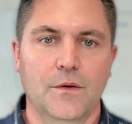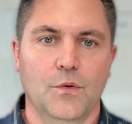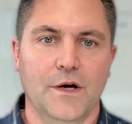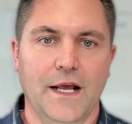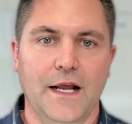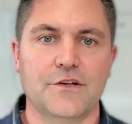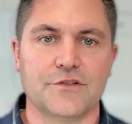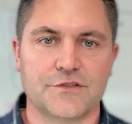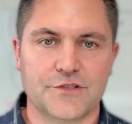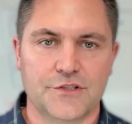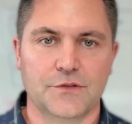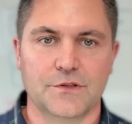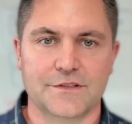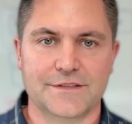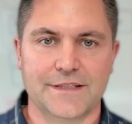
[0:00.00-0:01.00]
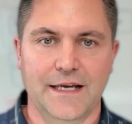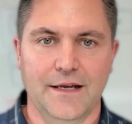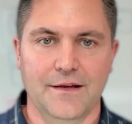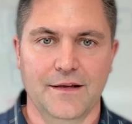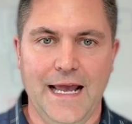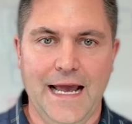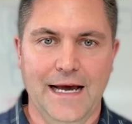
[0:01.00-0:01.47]
What agents do is
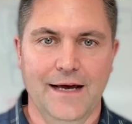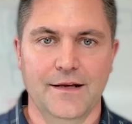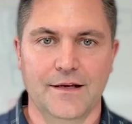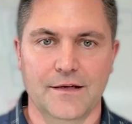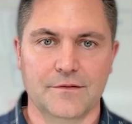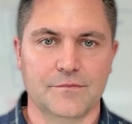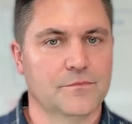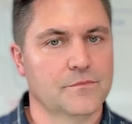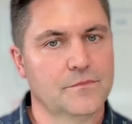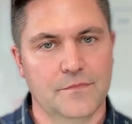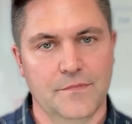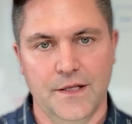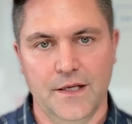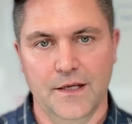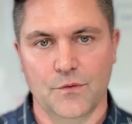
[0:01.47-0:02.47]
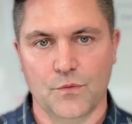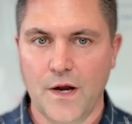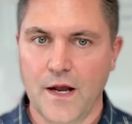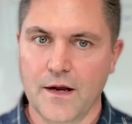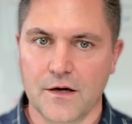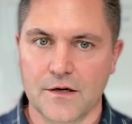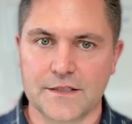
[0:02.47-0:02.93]
they add in the
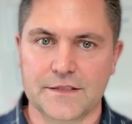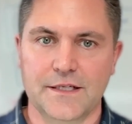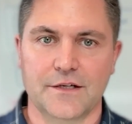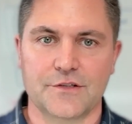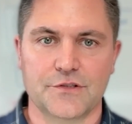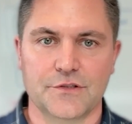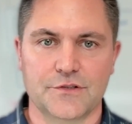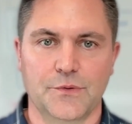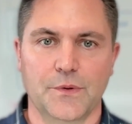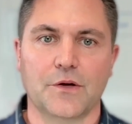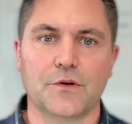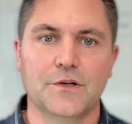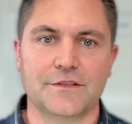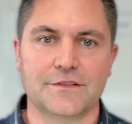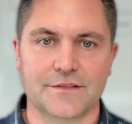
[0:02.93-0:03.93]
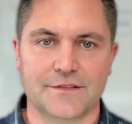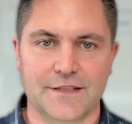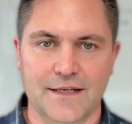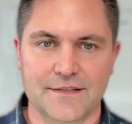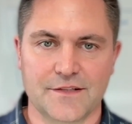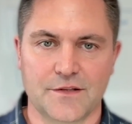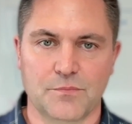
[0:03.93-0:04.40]
RAG architecture to increase the
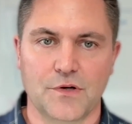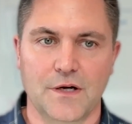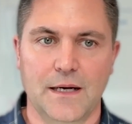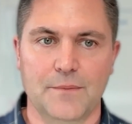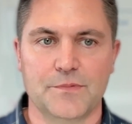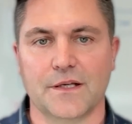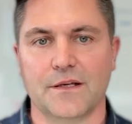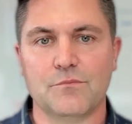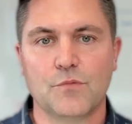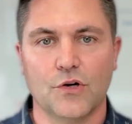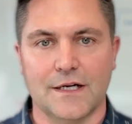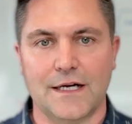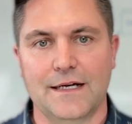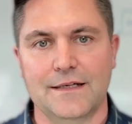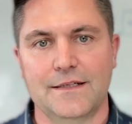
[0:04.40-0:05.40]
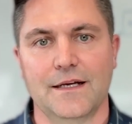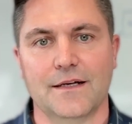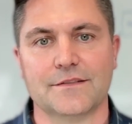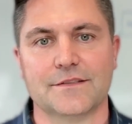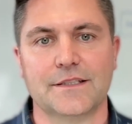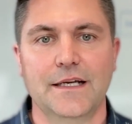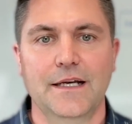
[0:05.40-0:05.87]
size of the prompt to give more
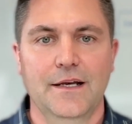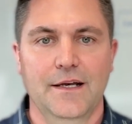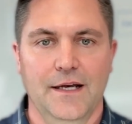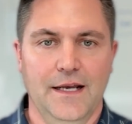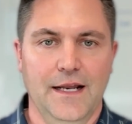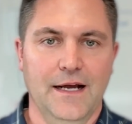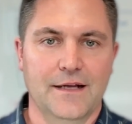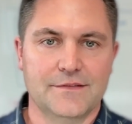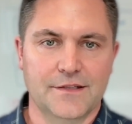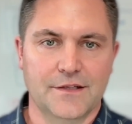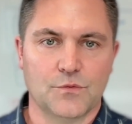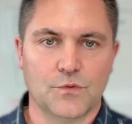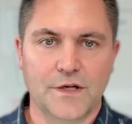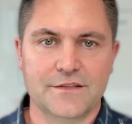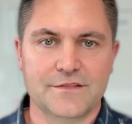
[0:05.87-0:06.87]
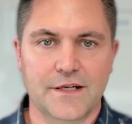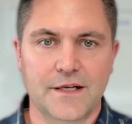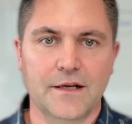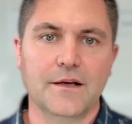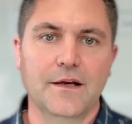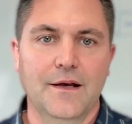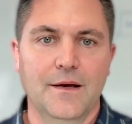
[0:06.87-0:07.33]
context. It adds in
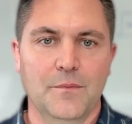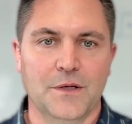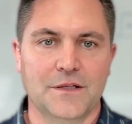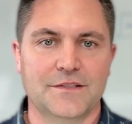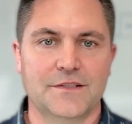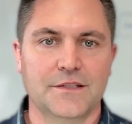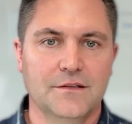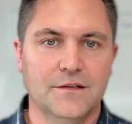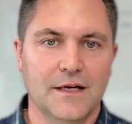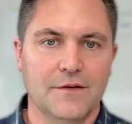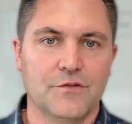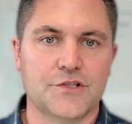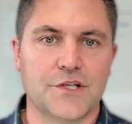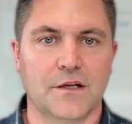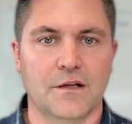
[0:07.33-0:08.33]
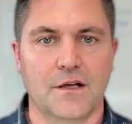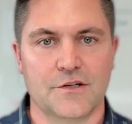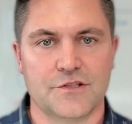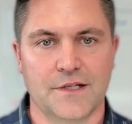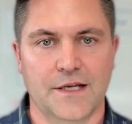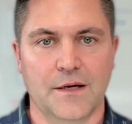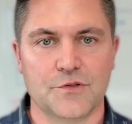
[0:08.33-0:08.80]
reasoning, but it's still leveraging a
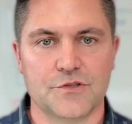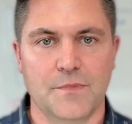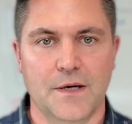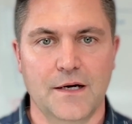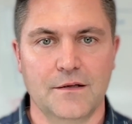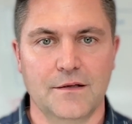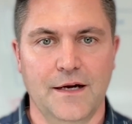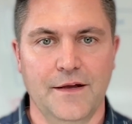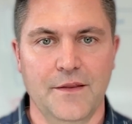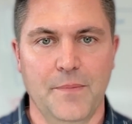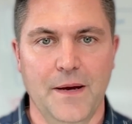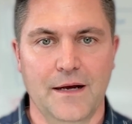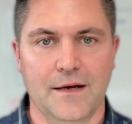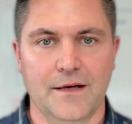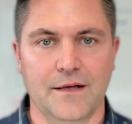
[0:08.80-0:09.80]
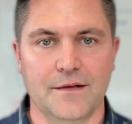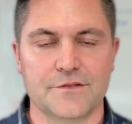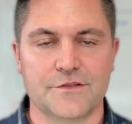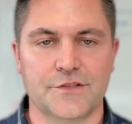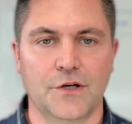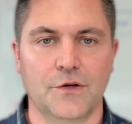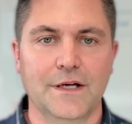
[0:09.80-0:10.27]
large language model on the back end.
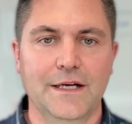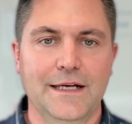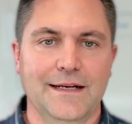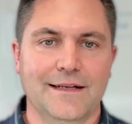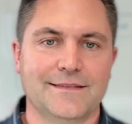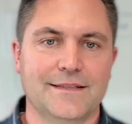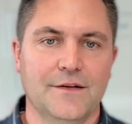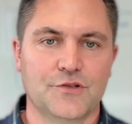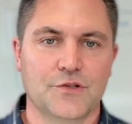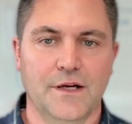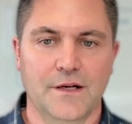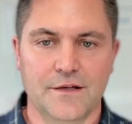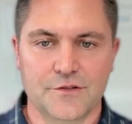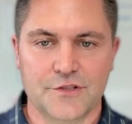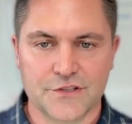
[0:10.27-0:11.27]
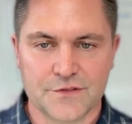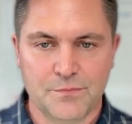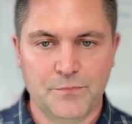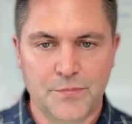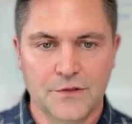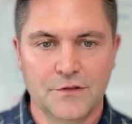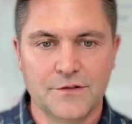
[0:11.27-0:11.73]
So instead of trying to just
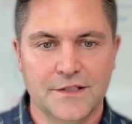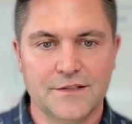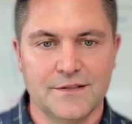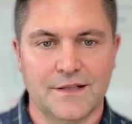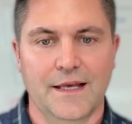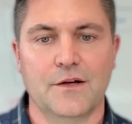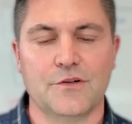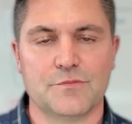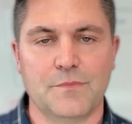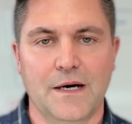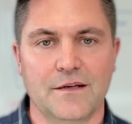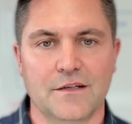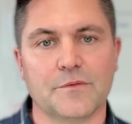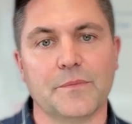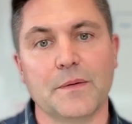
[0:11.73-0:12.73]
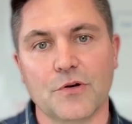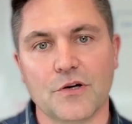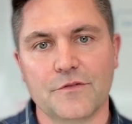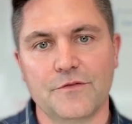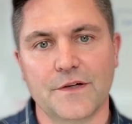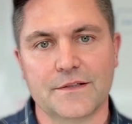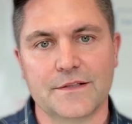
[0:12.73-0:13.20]
build this language model to be
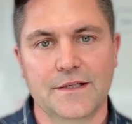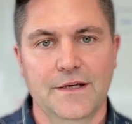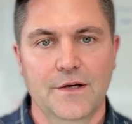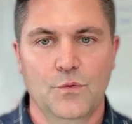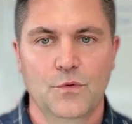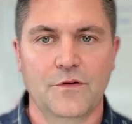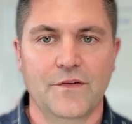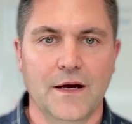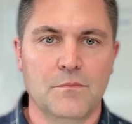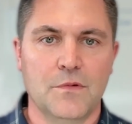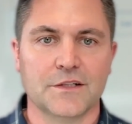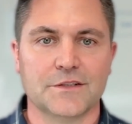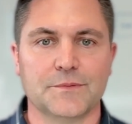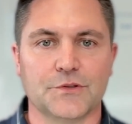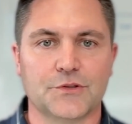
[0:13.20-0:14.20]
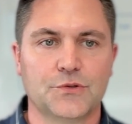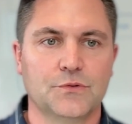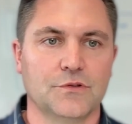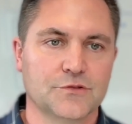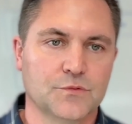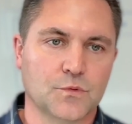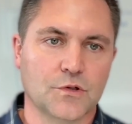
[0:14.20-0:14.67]
perfect, we've got multiple
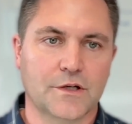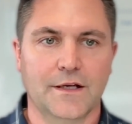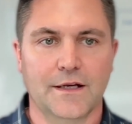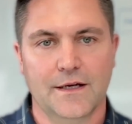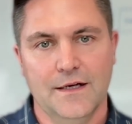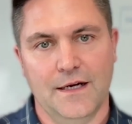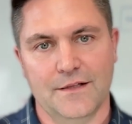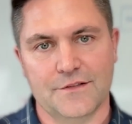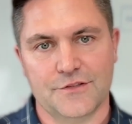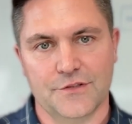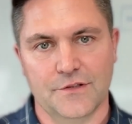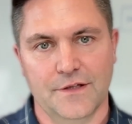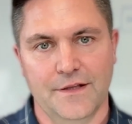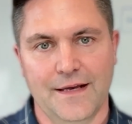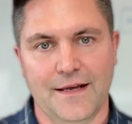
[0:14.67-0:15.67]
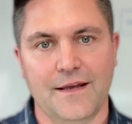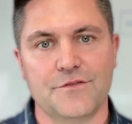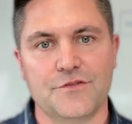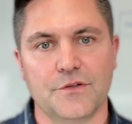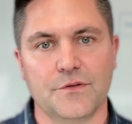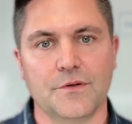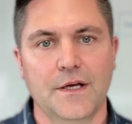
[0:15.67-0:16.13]
tools working in concert, and that
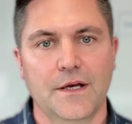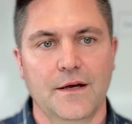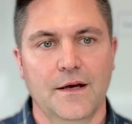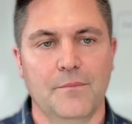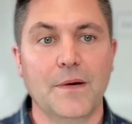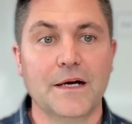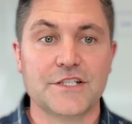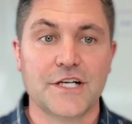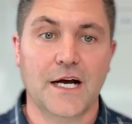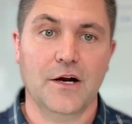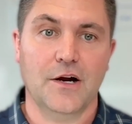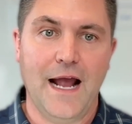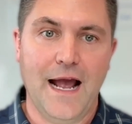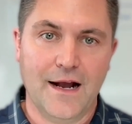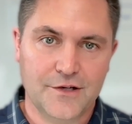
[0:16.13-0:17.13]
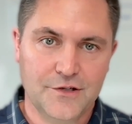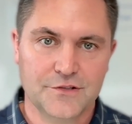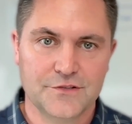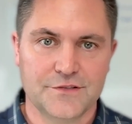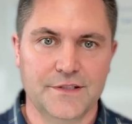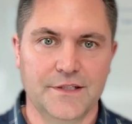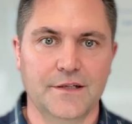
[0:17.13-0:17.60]
gives you a much higher
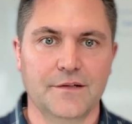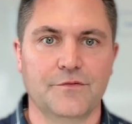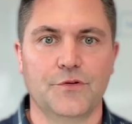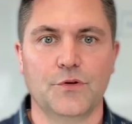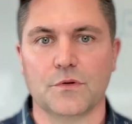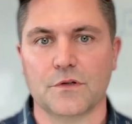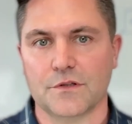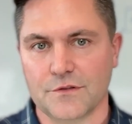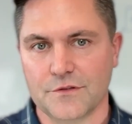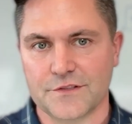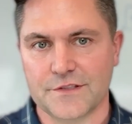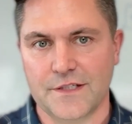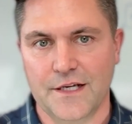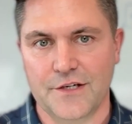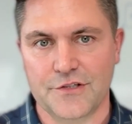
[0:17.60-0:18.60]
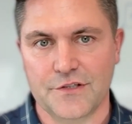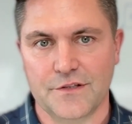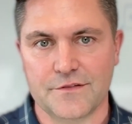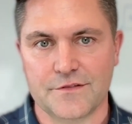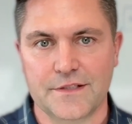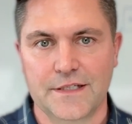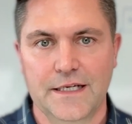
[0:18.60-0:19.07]
accuracy, fewer
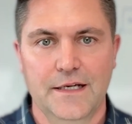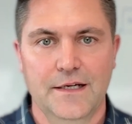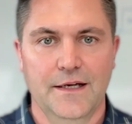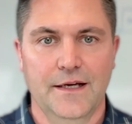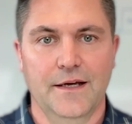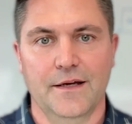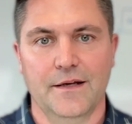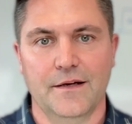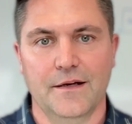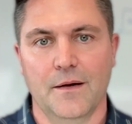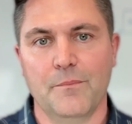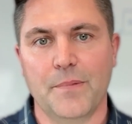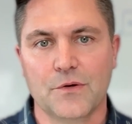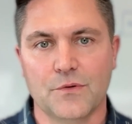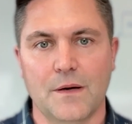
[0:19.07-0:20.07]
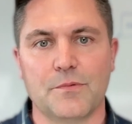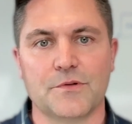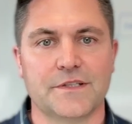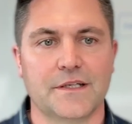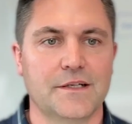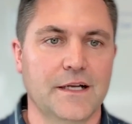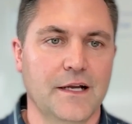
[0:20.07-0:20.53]
hallucinations, and a better
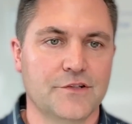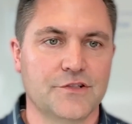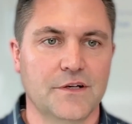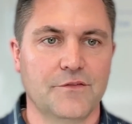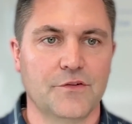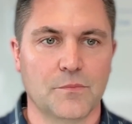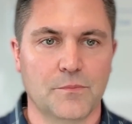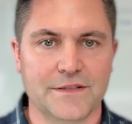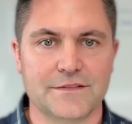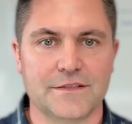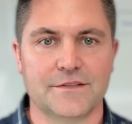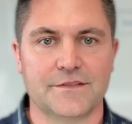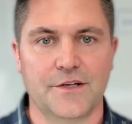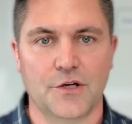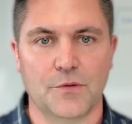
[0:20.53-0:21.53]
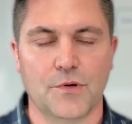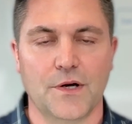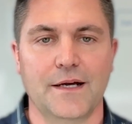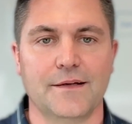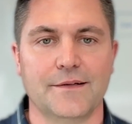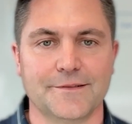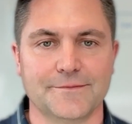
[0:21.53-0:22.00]
representation of your business and your
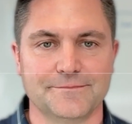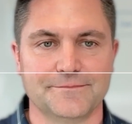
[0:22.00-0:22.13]
brand.